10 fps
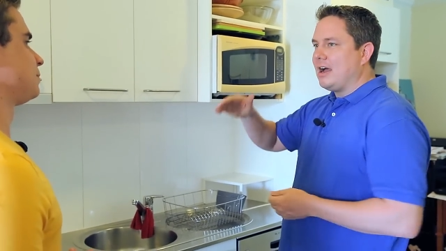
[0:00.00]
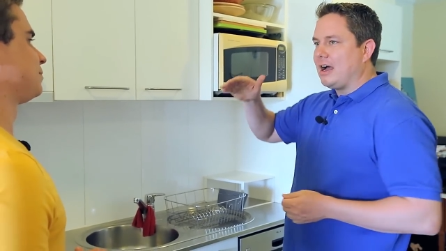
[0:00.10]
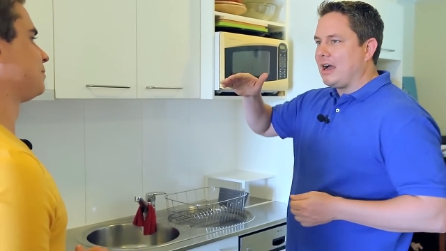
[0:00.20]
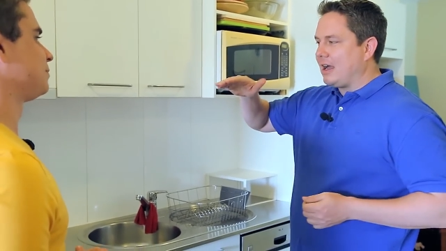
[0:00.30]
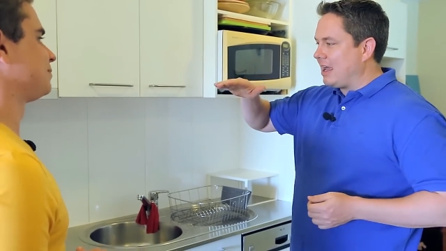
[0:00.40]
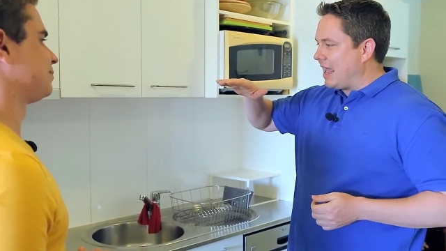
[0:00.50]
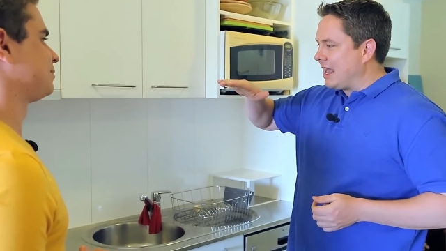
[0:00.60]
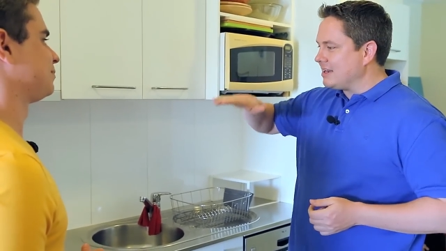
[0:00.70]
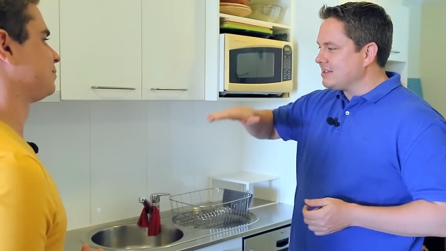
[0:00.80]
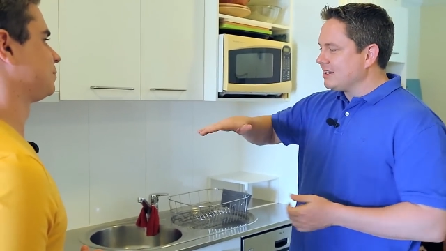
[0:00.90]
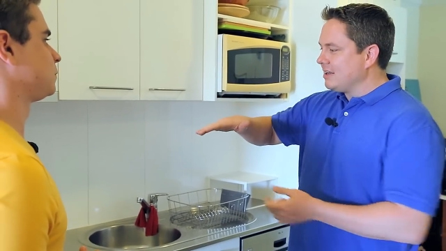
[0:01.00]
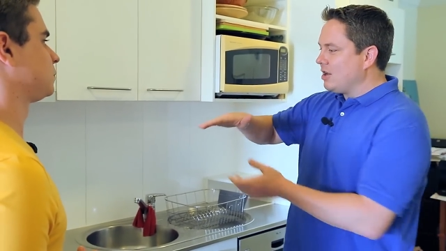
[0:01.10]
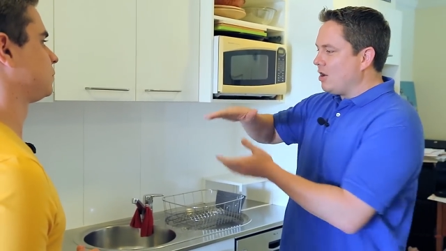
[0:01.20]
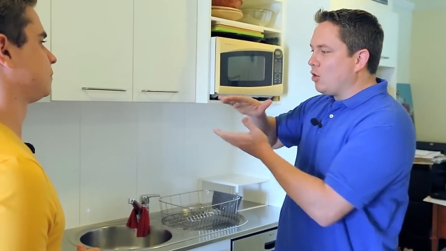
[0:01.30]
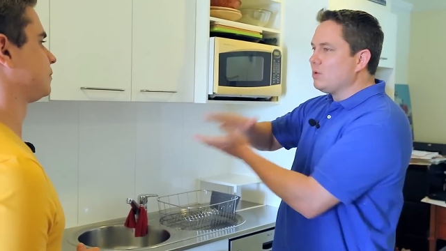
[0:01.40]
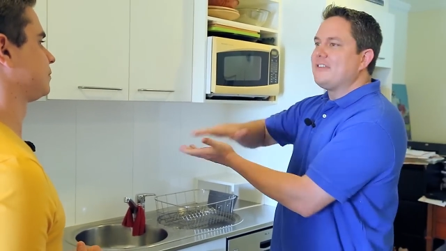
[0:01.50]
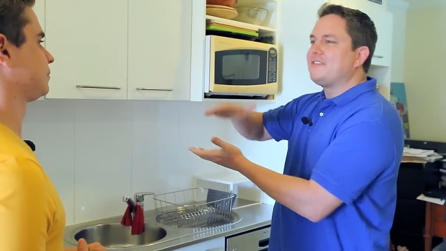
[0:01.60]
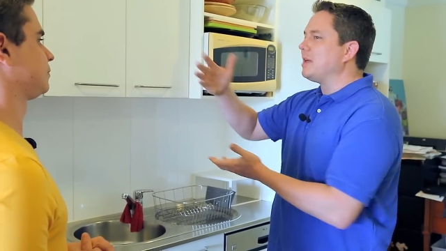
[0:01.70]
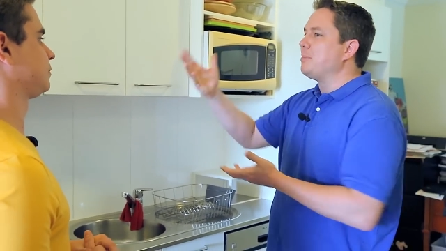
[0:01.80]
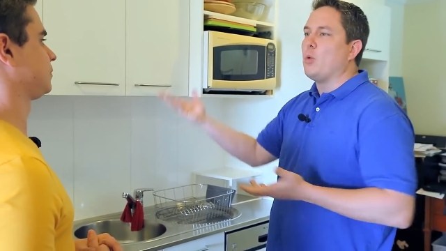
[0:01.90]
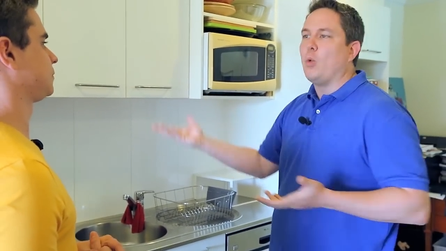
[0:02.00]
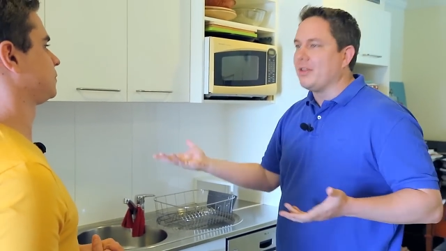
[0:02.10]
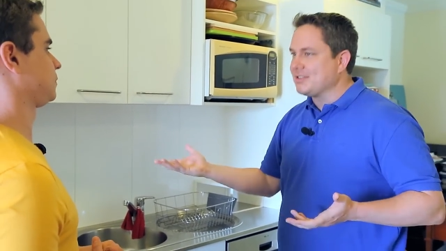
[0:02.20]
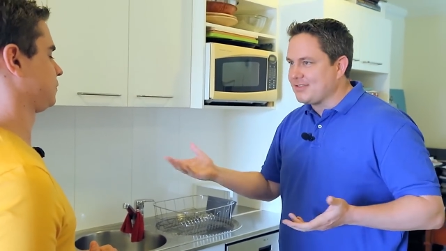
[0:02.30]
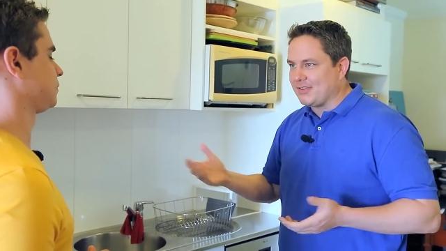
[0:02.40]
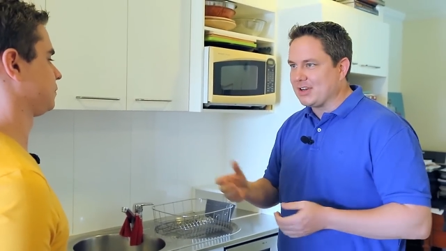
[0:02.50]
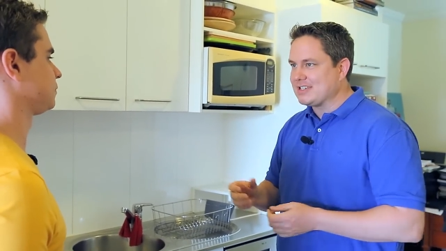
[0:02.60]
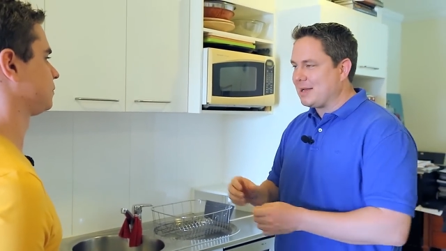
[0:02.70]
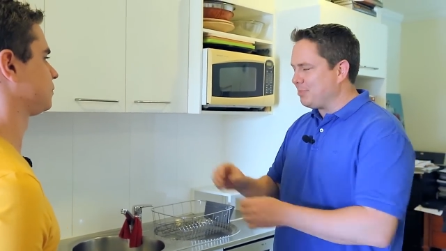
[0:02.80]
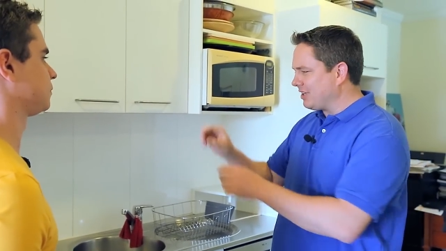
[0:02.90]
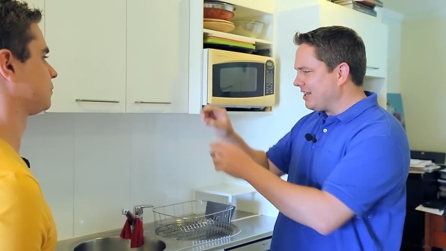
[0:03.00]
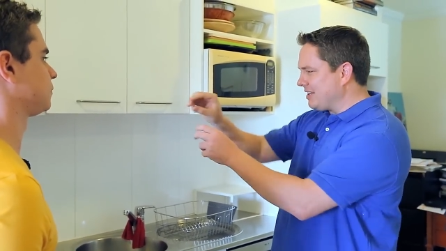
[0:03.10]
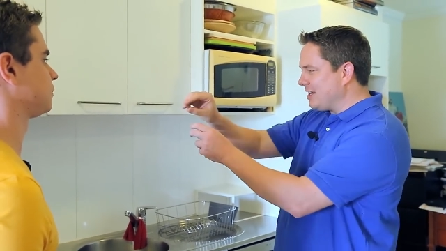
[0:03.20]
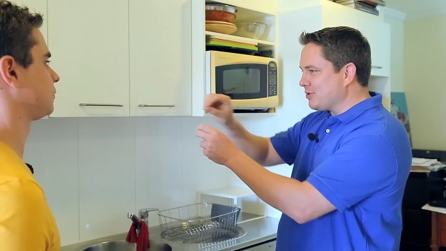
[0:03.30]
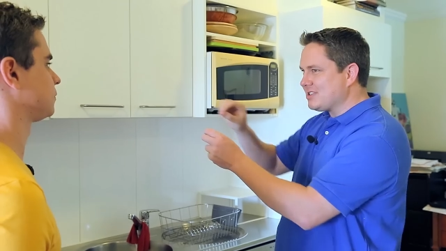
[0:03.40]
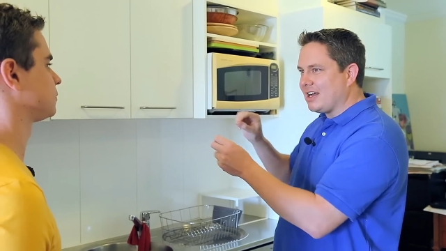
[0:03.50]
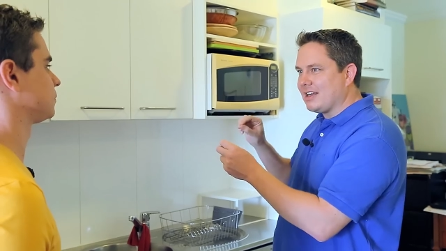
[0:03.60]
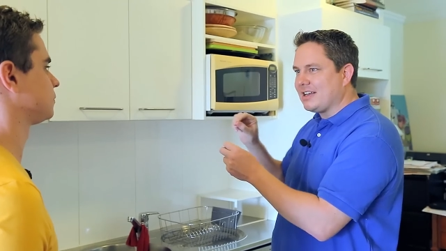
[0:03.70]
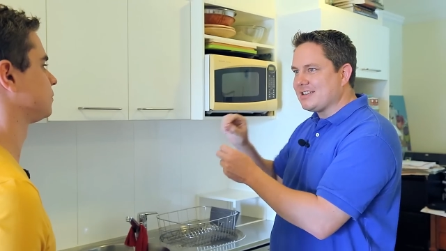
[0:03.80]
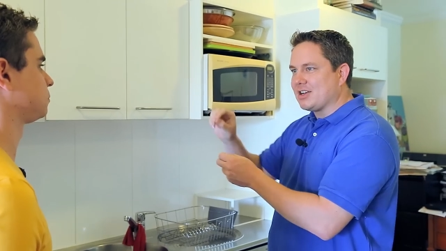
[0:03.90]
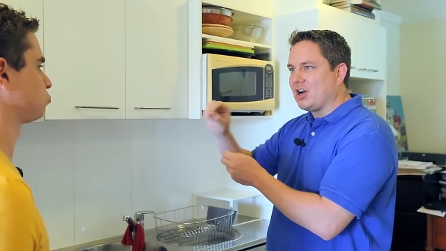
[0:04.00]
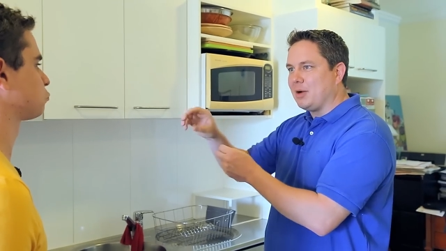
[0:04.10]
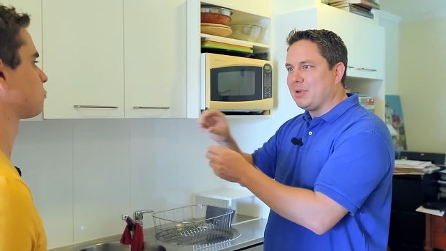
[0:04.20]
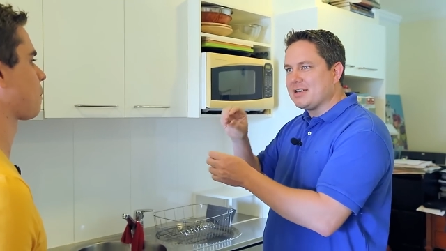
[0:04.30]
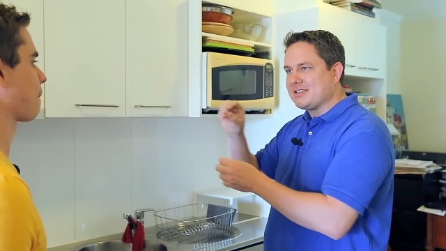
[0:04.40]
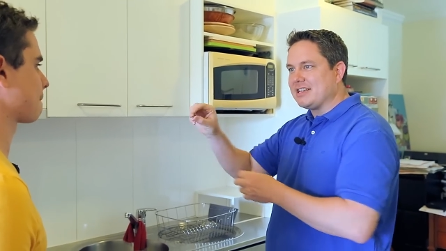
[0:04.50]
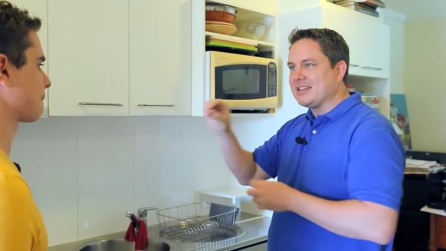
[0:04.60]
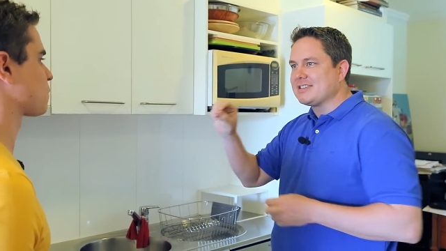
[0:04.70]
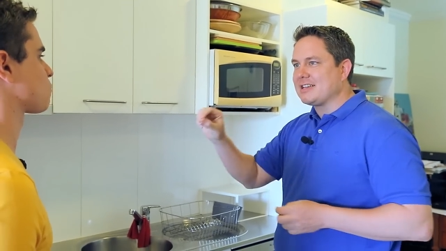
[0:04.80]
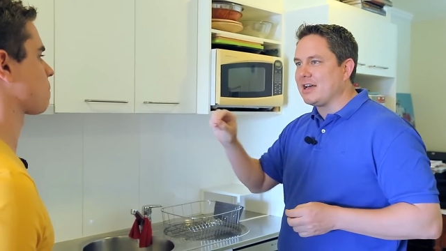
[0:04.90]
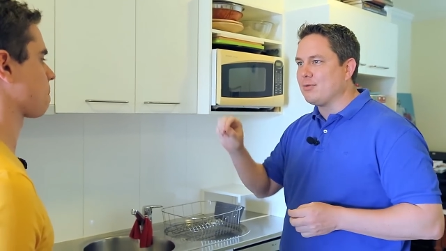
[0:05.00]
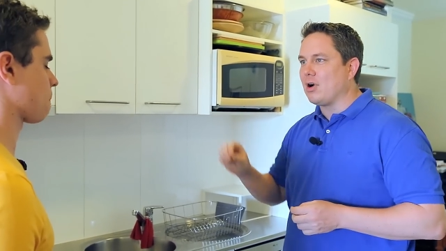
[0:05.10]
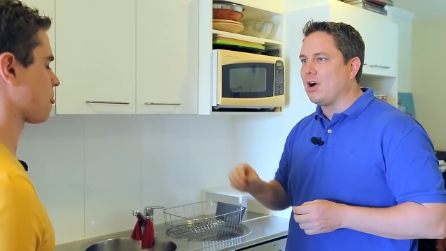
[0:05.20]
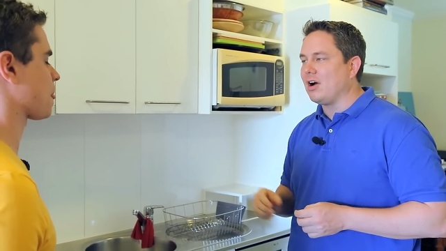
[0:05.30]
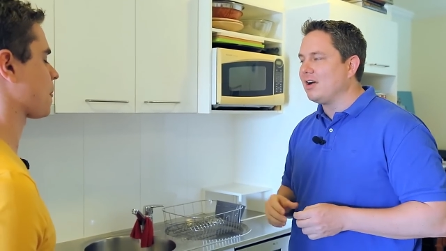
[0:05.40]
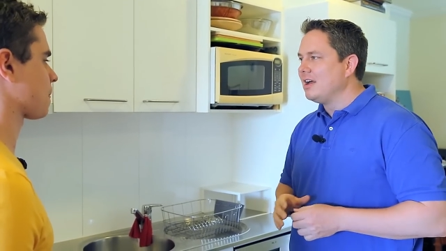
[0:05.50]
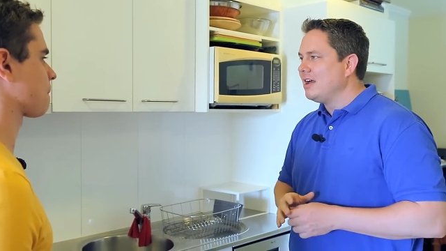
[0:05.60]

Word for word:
Speaker 1: uh, and only flip it once, for example, to get the outside nice and caramelized and the inside raw.